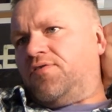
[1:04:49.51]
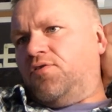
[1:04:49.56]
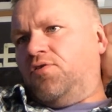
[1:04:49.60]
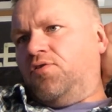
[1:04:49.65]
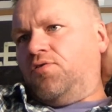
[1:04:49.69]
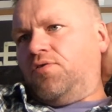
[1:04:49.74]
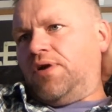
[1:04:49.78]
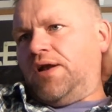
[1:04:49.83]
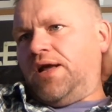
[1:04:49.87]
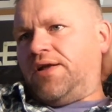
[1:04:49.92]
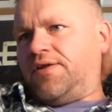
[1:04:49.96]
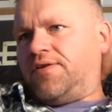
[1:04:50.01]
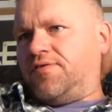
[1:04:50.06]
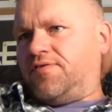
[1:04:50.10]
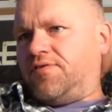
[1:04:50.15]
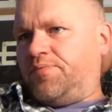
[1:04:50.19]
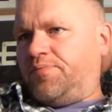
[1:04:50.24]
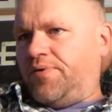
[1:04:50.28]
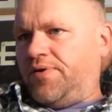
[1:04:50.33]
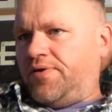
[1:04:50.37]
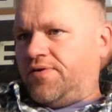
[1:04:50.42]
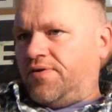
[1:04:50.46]
all related to
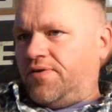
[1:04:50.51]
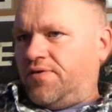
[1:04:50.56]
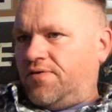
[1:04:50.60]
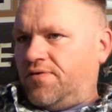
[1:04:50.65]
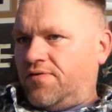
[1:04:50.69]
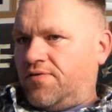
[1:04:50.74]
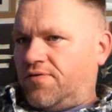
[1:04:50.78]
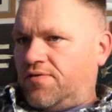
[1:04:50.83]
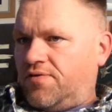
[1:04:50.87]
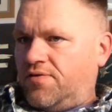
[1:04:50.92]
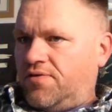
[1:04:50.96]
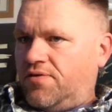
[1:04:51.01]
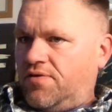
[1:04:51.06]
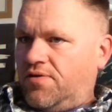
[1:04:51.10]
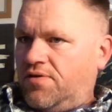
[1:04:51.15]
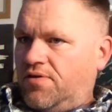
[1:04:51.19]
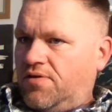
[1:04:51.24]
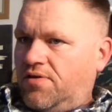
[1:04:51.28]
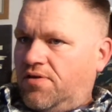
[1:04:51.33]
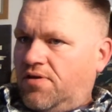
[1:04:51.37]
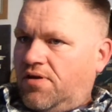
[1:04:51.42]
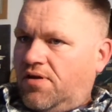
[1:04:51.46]
pigeons
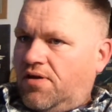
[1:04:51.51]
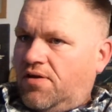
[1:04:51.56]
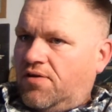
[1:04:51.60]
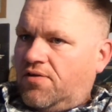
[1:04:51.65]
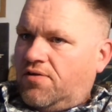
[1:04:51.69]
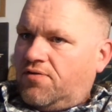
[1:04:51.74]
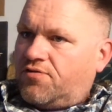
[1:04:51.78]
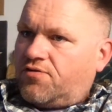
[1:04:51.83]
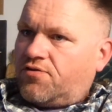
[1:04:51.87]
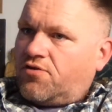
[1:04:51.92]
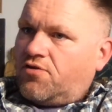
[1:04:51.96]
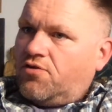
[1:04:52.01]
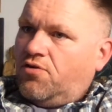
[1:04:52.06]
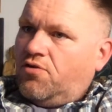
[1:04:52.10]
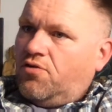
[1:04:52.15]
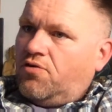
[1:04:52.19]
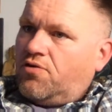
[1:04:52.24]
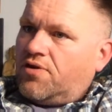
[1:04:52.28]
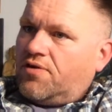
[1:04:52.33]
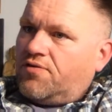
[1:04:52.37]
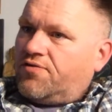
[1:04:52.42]
that scored.